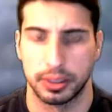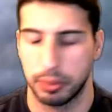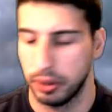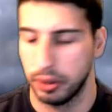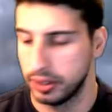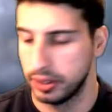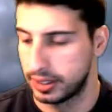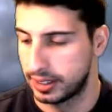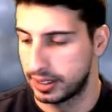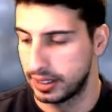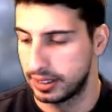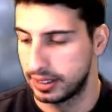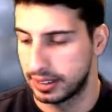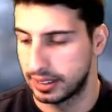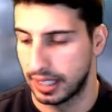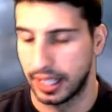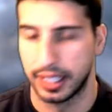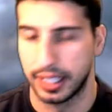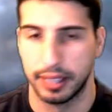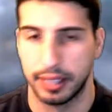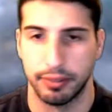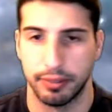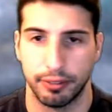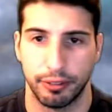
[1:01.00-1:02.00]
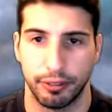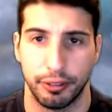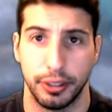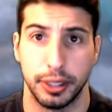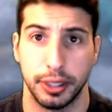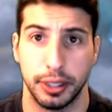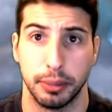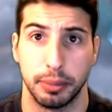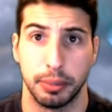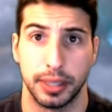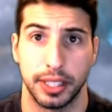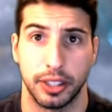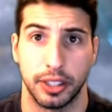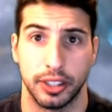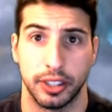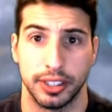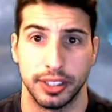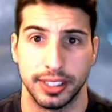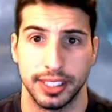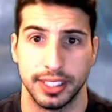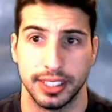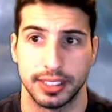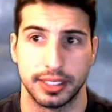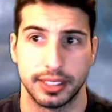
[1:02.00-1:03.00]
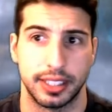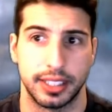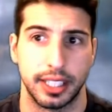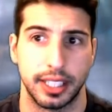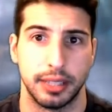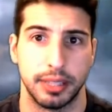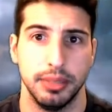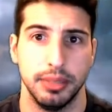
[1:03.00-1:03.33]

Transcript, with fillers: since I am free to play on this game.